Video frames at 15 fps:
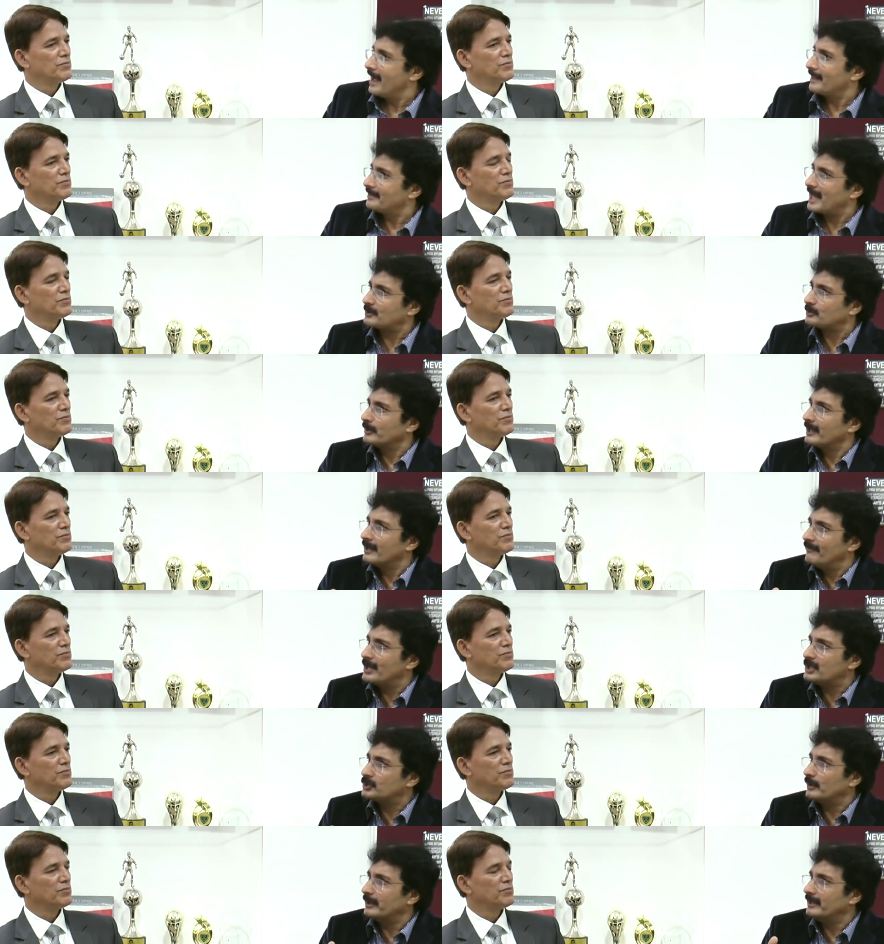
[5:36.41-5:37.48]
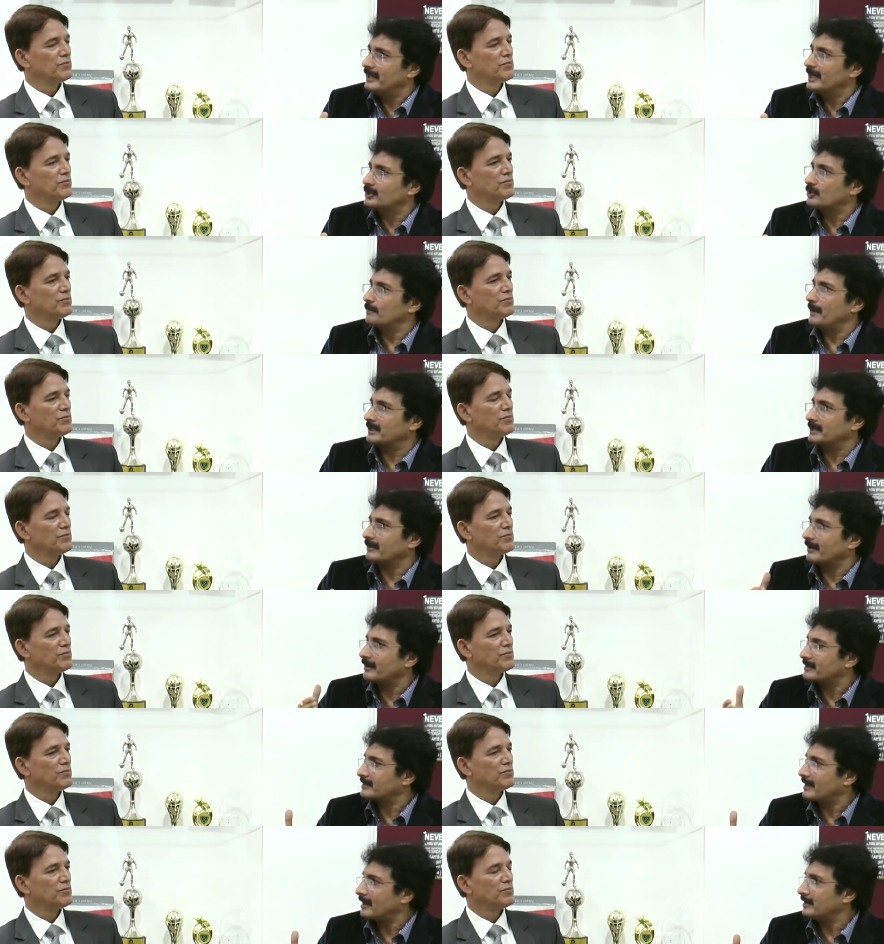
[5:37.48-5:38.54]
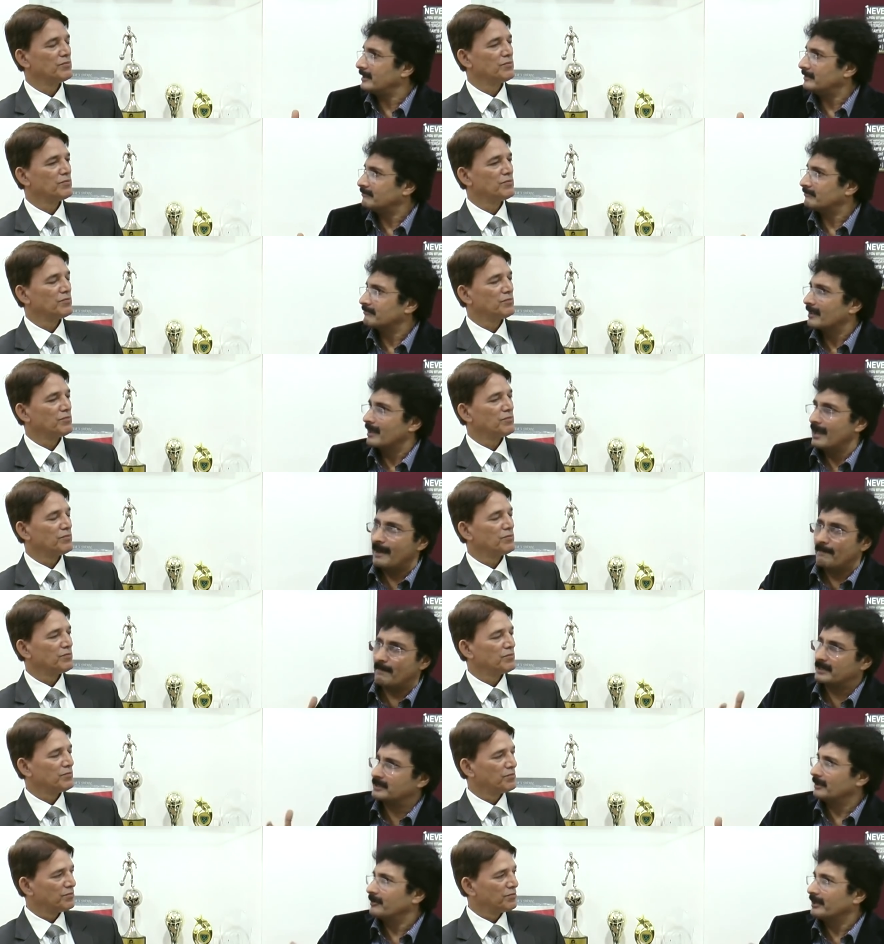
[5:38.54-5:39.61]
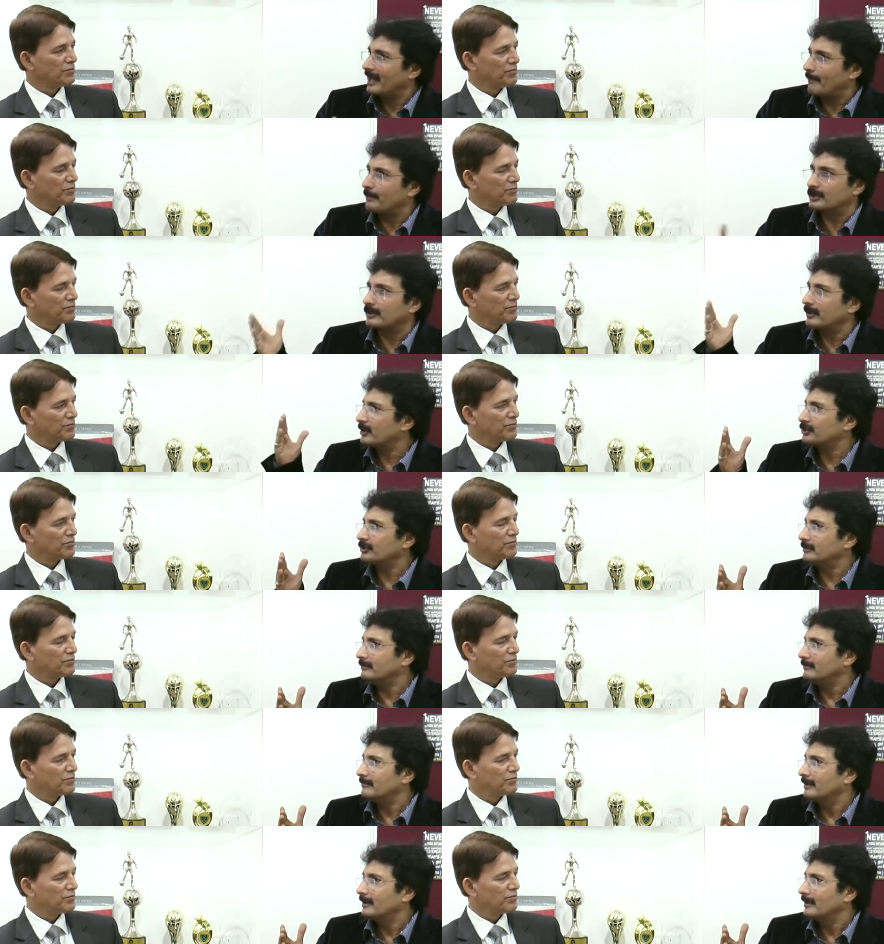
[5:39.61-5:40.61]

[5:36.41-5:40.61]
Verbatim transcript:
Speaker 1: that would eventually lead to better understanding, better recapitulation,